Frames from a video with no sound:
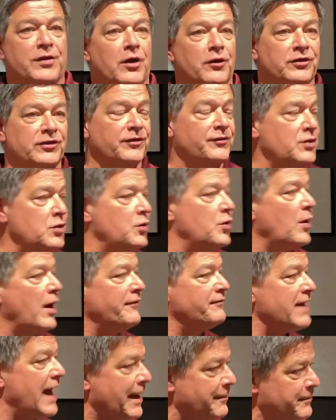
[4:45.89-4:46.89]
those of you who
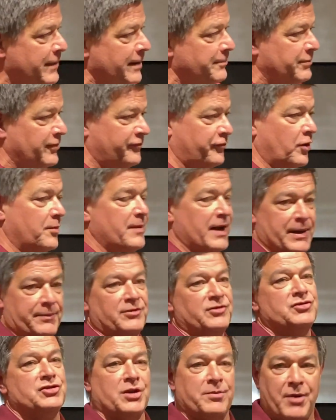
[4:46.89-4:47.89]
I've not met before, my name
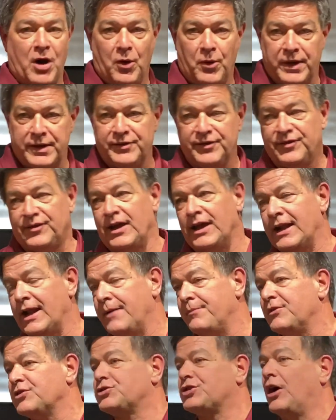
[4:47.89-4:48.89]
is Jim Owens, and
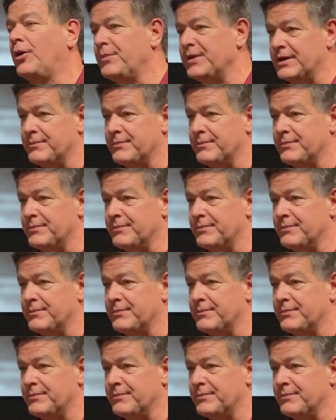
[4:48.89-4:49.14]
I'm the Shelby